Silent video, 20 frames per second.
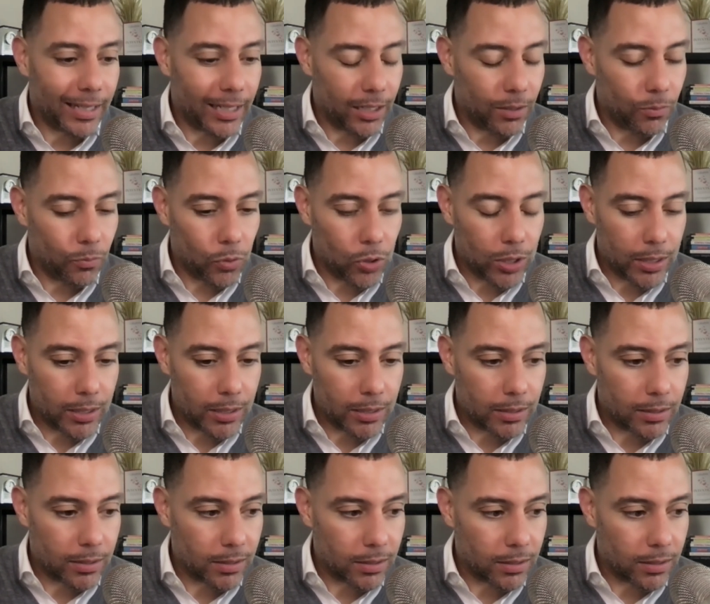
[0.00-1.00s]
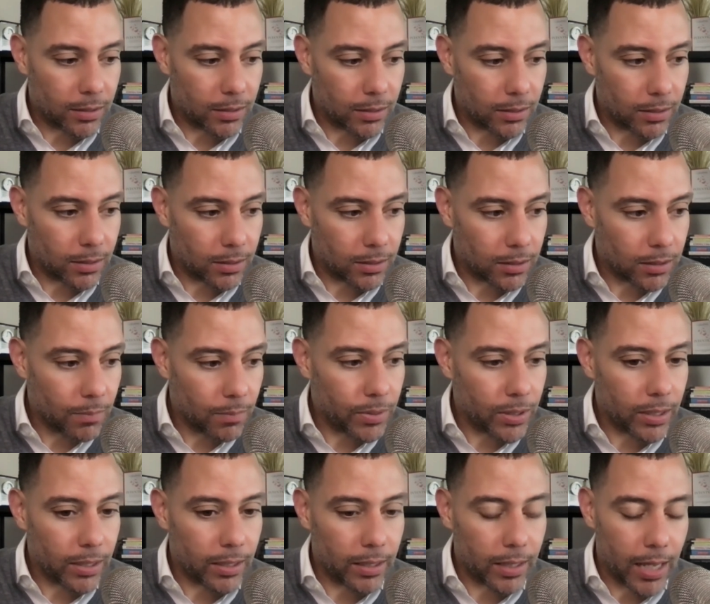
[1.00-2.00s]
It was
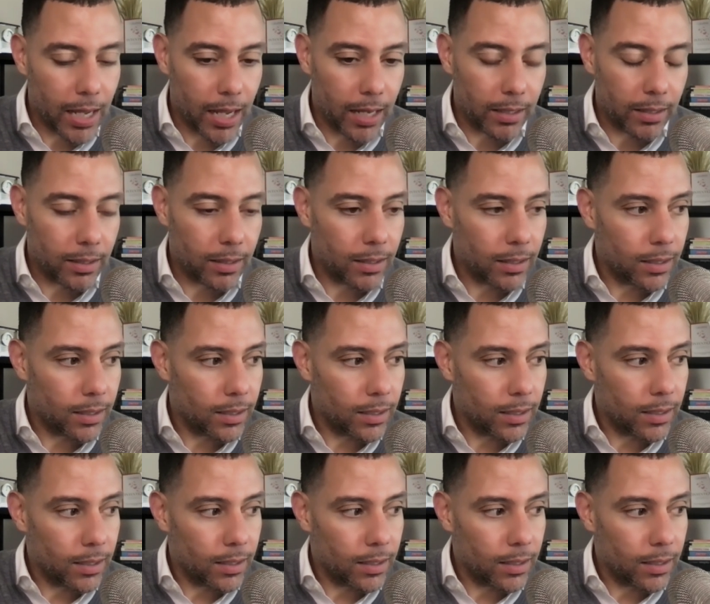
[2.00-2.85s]
something that